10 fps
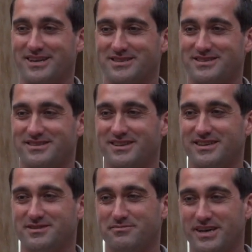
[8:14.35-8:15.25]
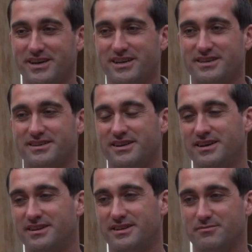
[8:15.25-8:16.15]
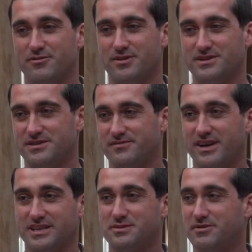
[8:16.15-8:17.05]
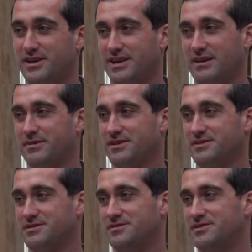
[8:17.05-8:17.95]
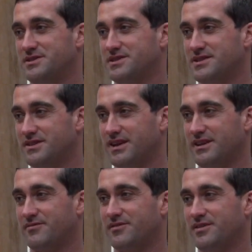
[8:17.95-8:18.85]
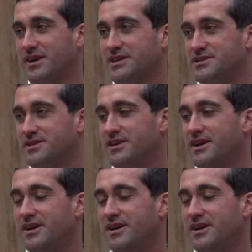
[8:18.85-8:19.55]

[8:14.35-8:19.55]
It's, it's beyond the importance of not spraying chemicals or using synthetic fertilizer.